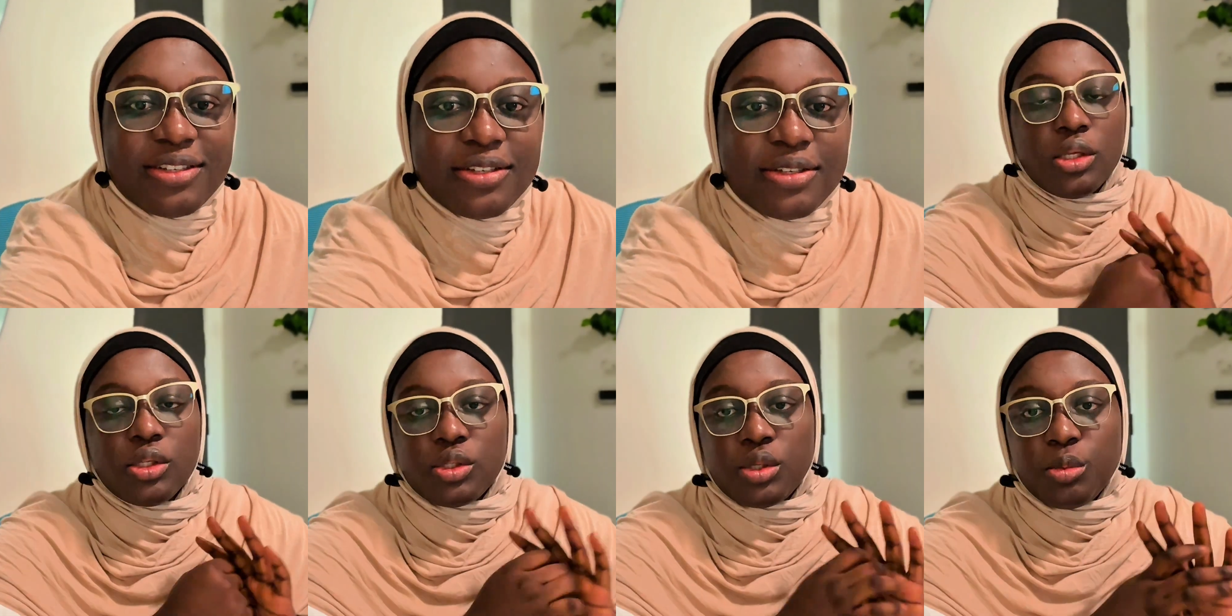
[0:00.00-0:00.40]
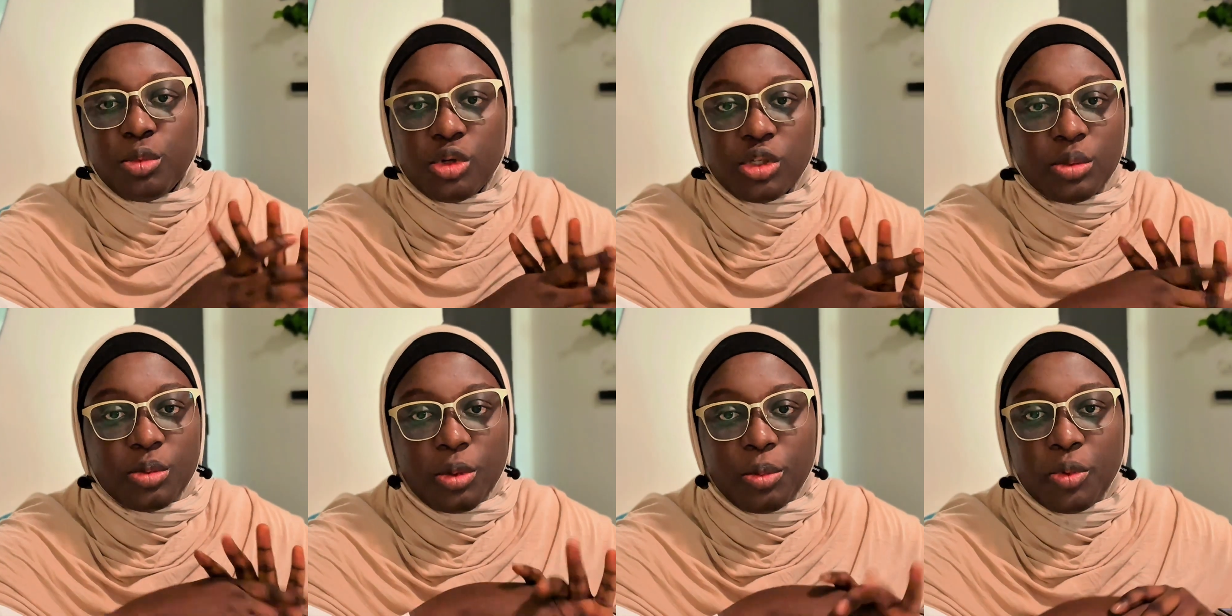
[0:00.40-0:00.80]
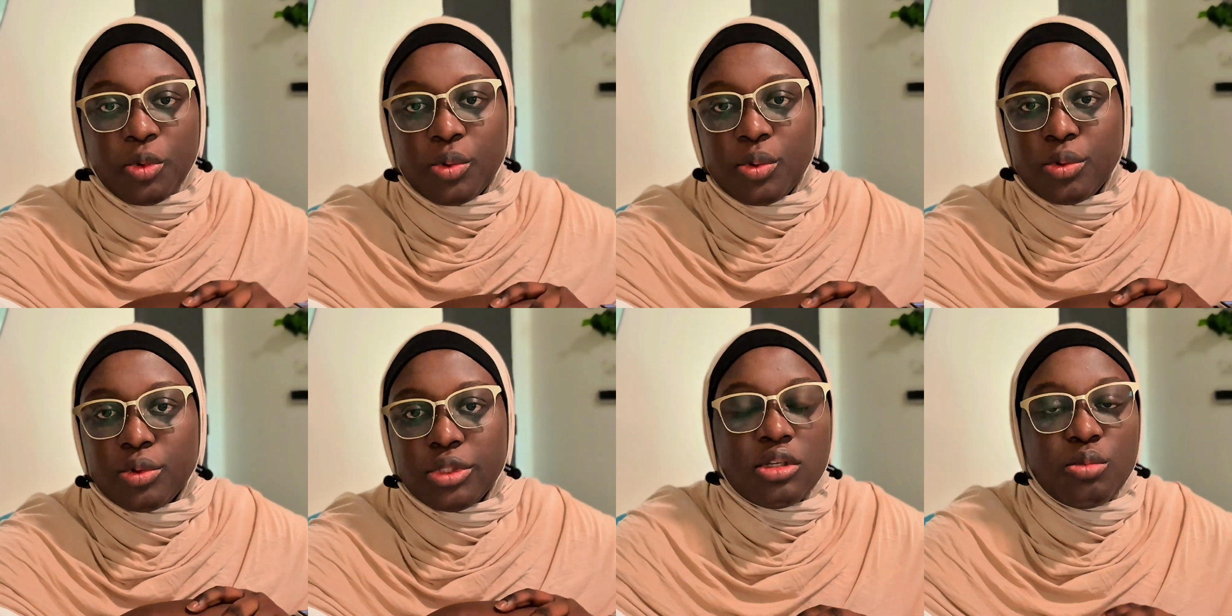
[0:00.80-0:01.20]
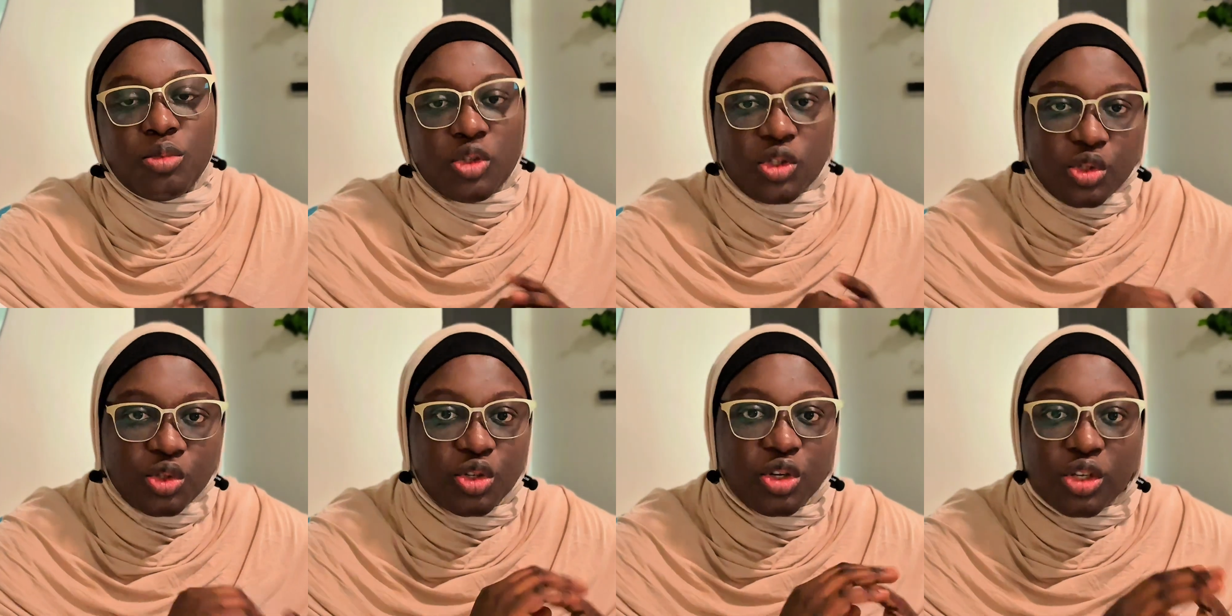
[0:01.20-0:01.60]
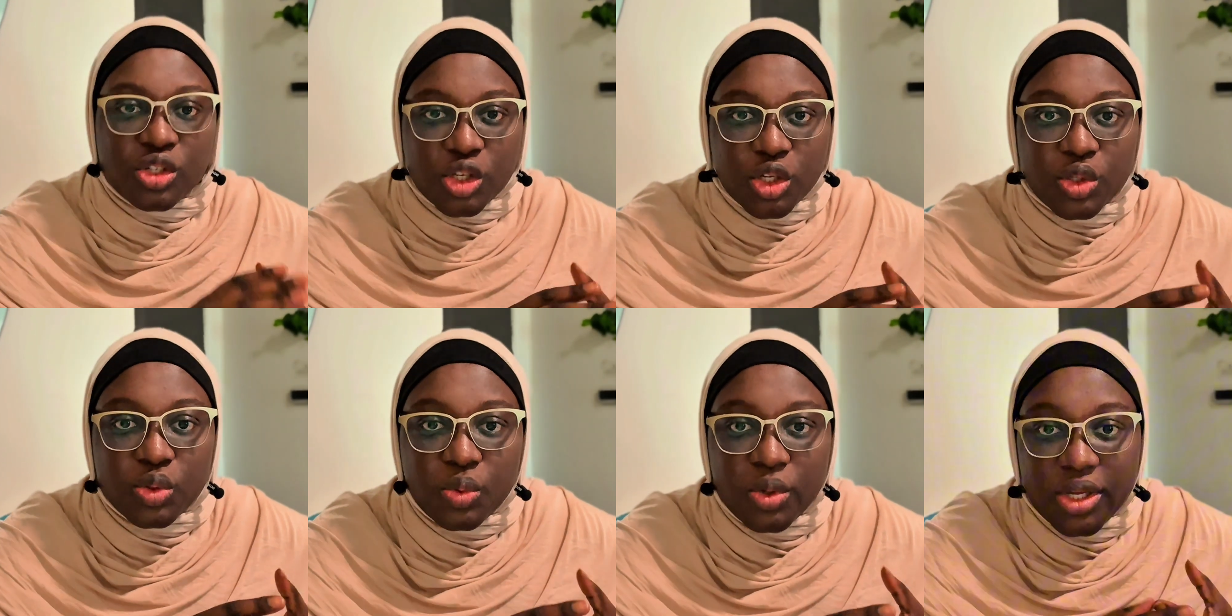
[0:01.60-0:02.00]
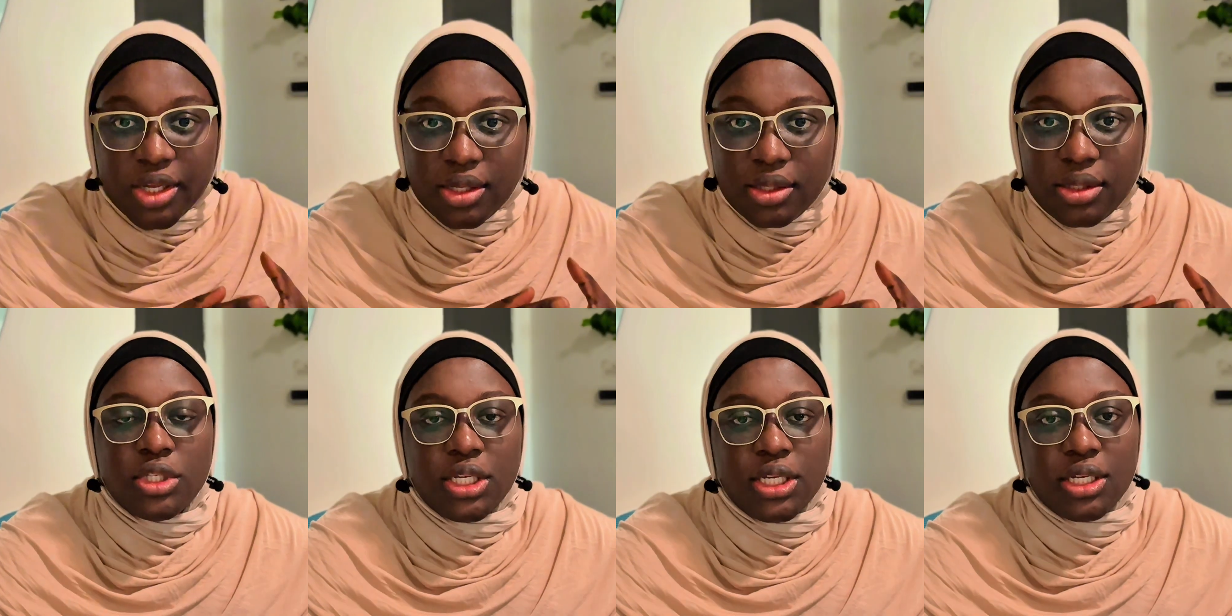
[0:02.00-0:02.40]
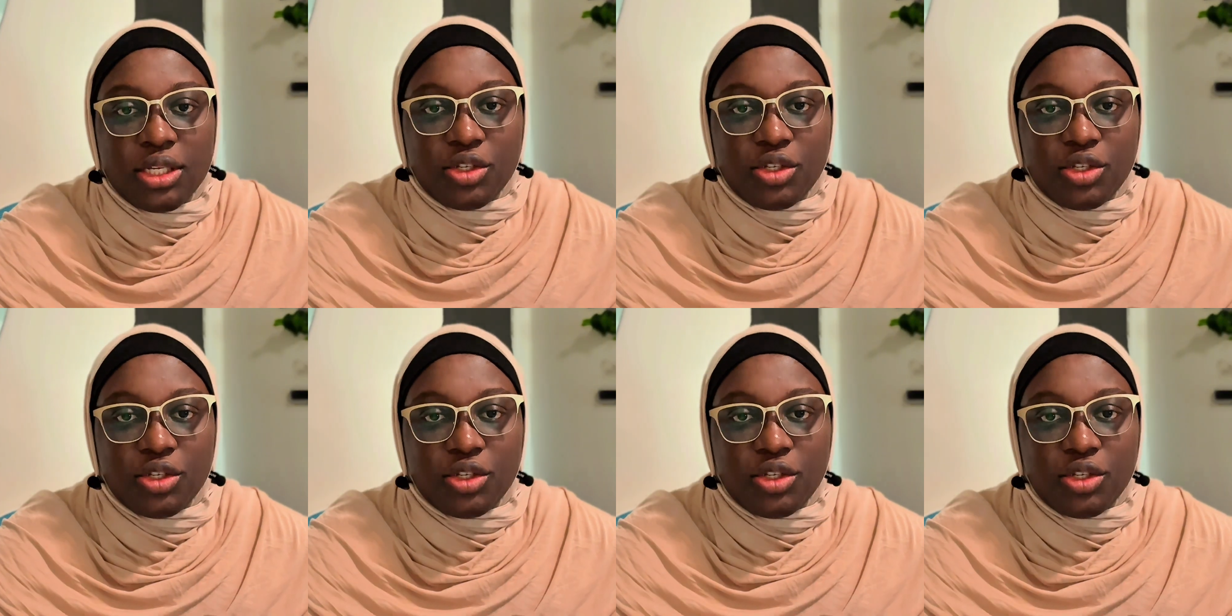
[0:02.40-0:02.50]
So most people, the most structured way they